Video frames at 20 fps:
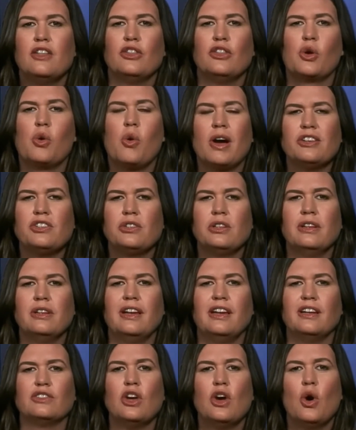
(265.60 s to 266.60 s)
White House Press
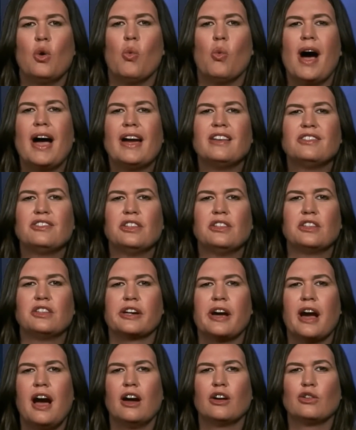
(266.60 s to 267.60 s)
Secretary Sarah
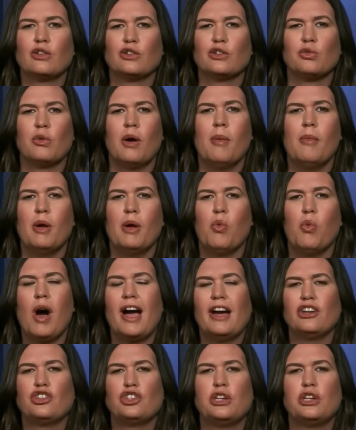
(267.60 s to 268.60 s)
Sanders defended the
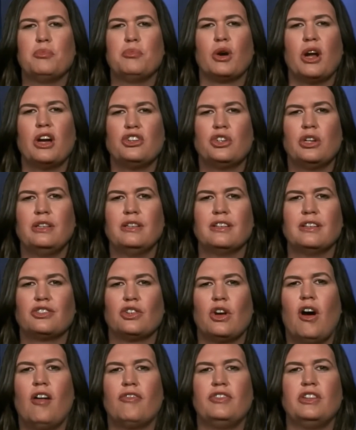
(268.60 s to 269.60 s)
president's tweet on
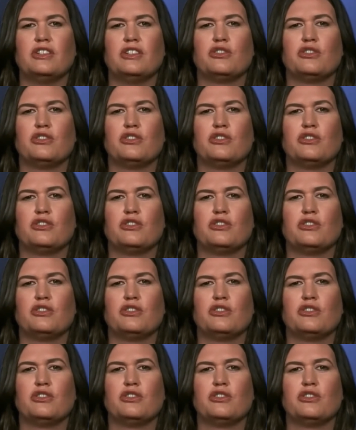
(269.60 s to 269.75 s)
Sunday,